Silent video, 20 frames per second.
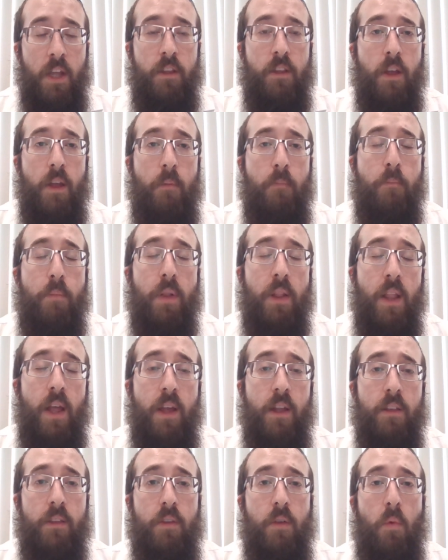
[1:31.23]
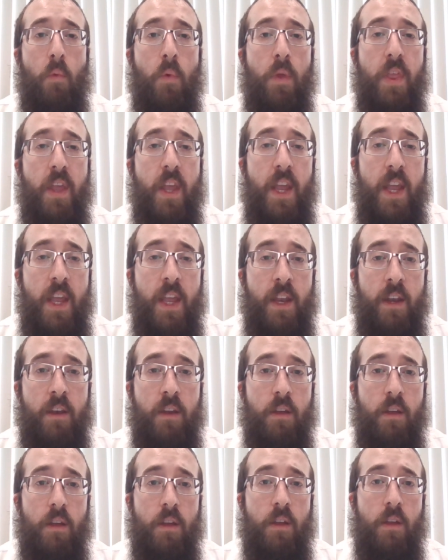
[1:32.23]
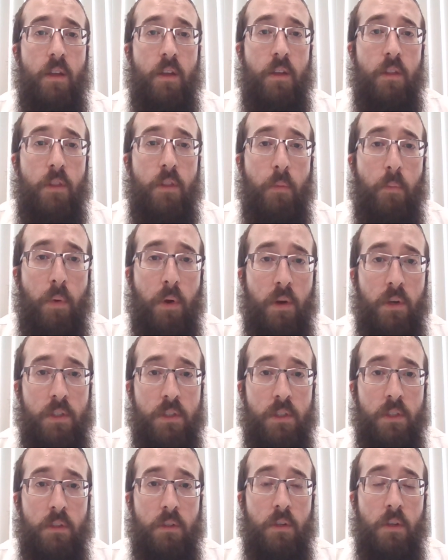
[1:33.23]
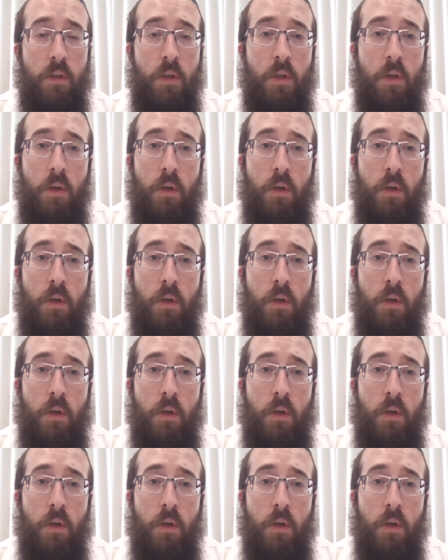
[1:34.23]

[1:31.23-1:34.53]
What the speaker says: to implant within the person